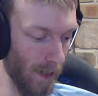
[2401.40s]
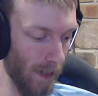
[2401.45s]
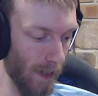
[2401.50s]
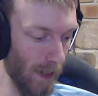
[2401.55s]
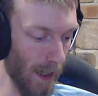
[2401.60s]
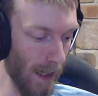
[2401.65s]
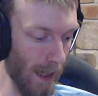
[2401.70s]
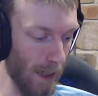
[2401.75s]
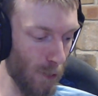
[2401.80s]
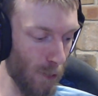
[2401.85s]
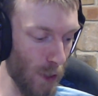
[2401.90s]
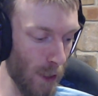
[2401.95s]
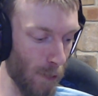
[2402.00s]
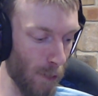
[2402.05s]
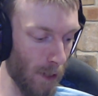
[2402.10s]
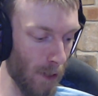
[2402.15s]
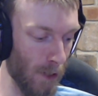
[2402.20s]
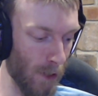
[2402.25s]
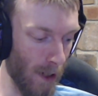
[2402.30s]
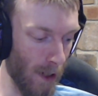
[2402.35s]
Energy on
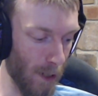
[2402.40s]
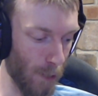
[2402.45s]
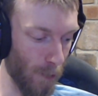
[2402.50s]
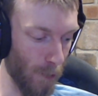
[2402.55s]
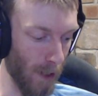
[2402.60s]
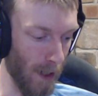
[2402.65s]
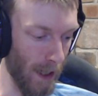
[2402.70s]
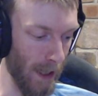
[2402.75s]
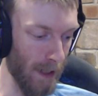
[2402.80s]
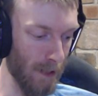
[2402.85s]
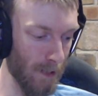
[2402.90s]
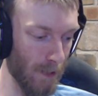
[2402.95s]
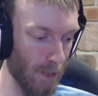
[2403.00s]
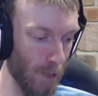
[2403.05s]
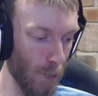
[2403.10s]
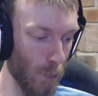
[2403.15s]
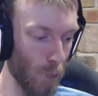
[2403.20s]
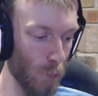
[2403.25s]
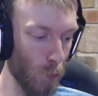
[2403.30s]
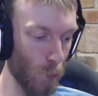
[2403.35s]
the Darkrai,
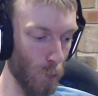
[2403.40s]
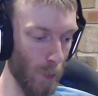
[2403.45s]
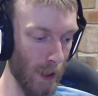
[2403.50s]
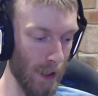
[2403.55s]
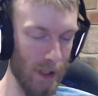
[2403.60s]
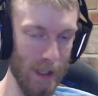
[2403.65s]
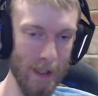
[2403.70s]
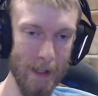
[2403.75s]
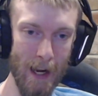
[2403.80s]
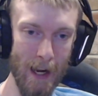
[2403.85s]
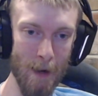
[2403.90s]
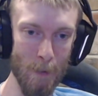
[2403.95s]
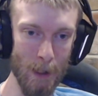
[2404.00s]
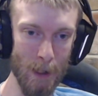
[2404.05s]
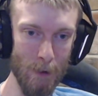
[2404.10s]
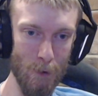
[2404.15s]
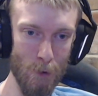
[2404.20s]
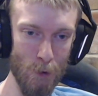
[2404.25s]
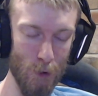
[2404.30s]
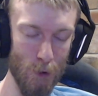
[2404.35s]
20
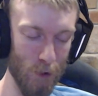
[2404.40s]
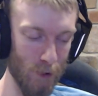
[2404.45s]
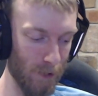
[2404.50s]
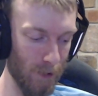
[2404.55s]
damage.